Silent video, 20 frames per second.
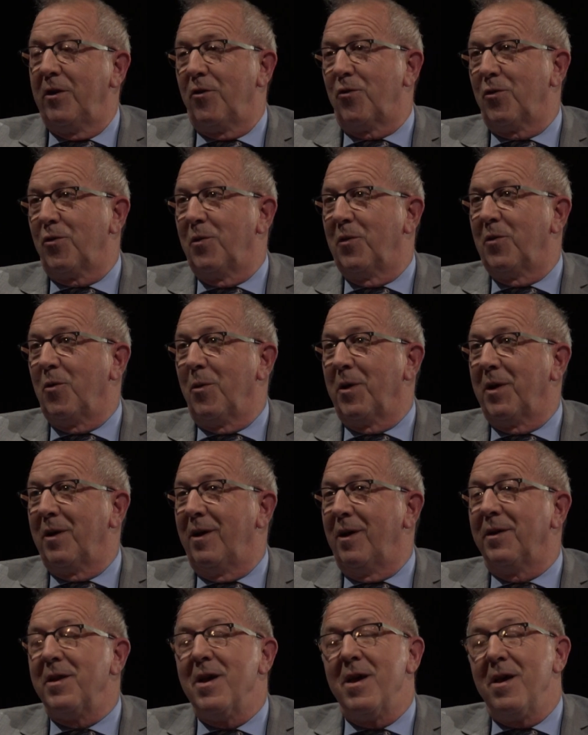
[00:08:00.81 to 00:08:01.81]
issue going
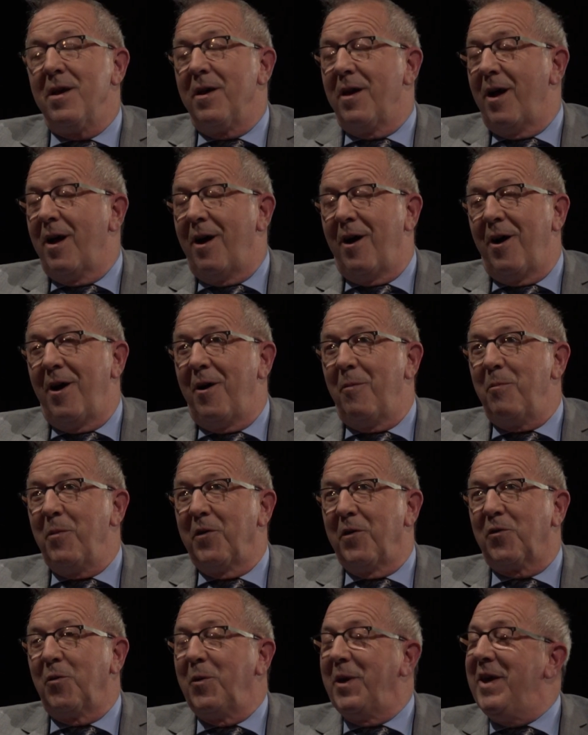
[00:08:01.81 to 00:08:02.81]
on.
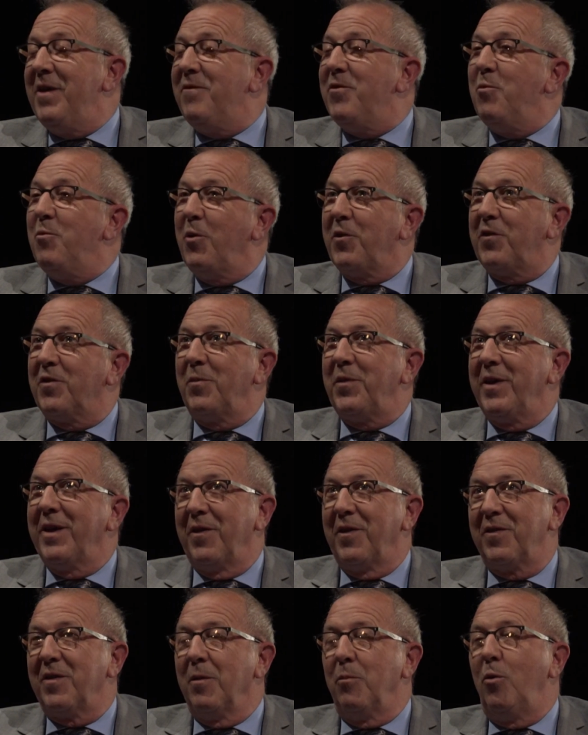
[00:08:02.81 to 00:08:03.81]
So even with something
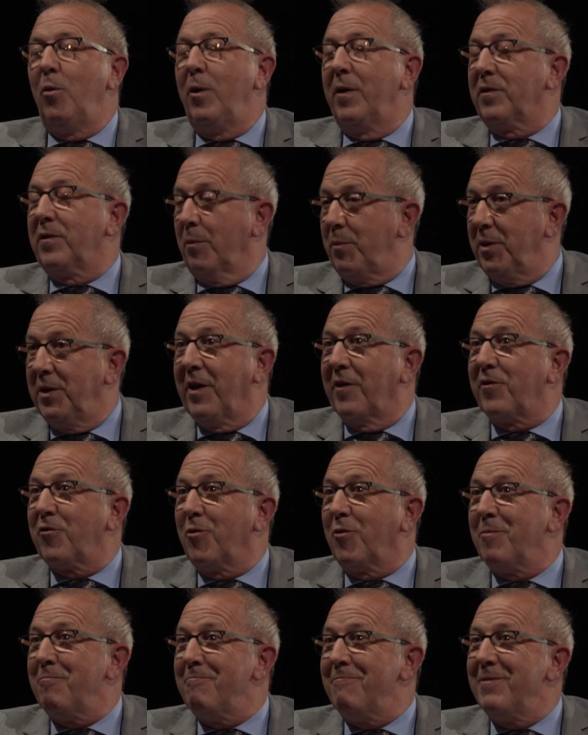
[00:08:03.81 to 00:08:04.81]
as simple as a
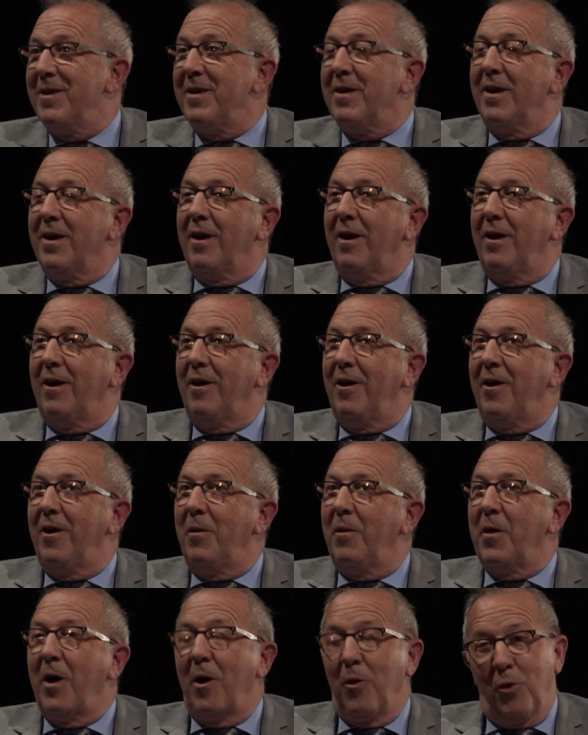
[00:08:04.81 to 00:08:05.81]
pedestrian,
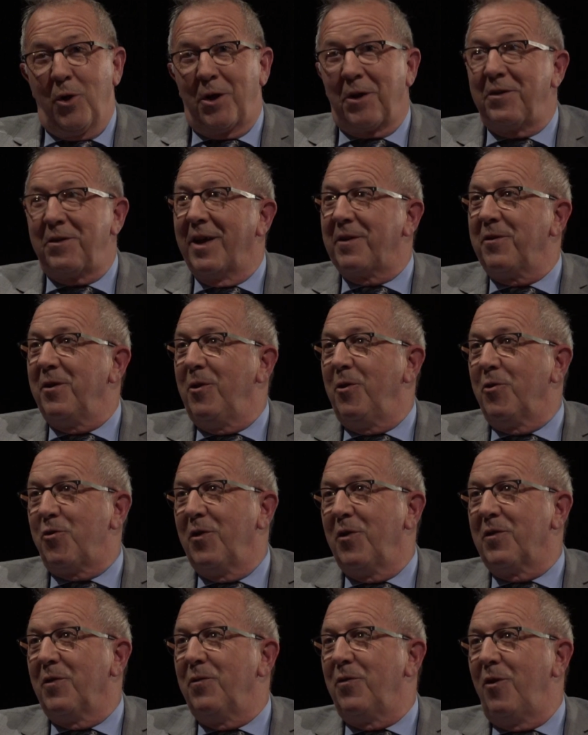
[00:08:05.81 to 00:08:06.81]
a lot of technology
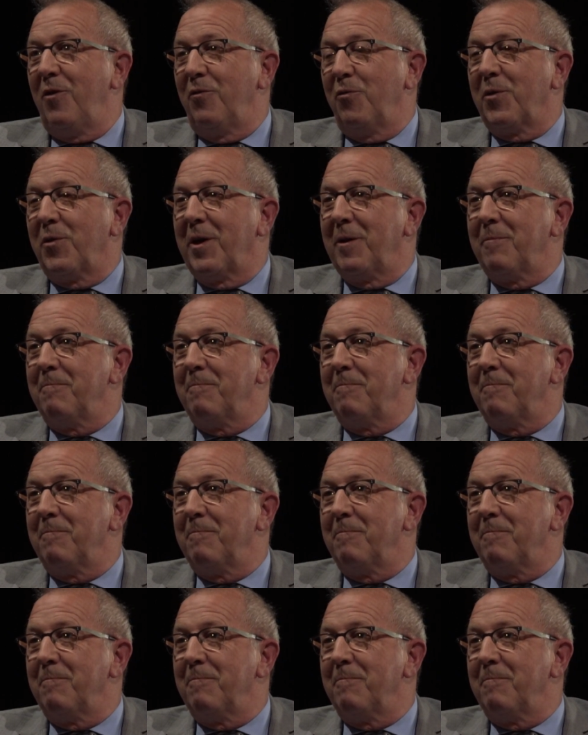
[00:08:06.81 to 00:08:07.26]
is involved with that.